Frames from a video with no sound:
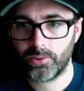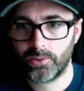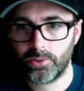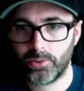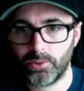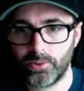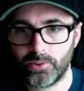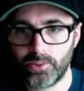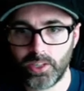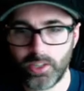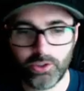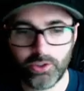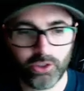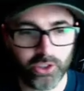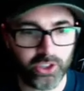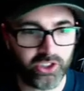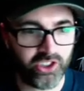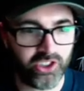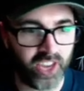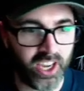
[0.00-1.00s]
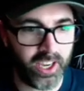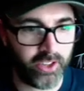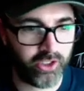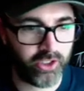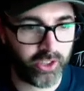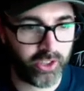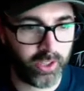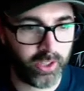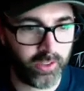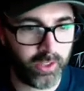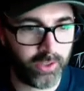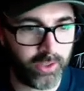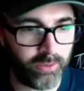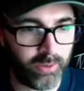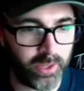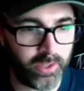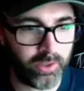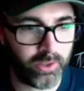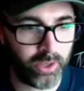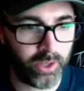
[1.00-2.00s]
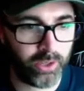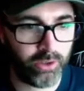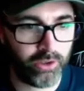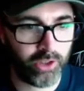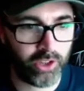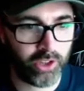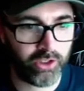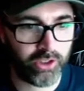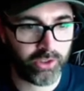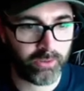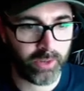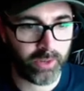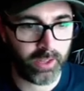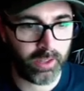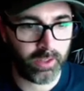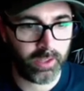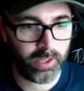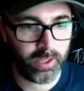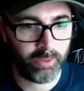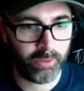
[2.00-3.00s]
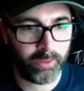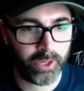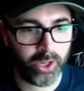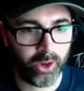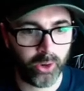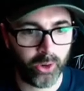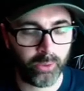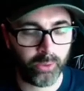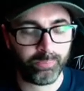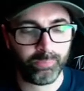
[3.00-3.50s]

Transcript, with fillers: You see it just changed. This one is going to change as well. Here we go.